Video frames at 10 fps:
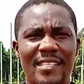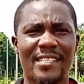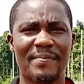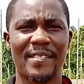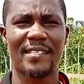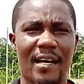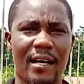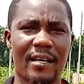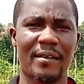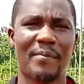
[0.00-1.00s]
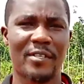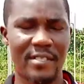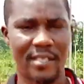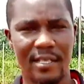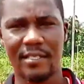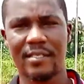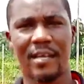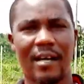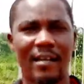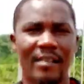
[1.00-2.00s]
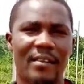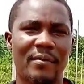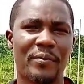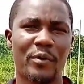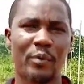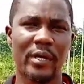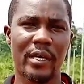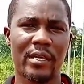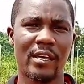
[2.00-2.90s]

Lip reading: It's Mr. Amos Kester Ebiowei,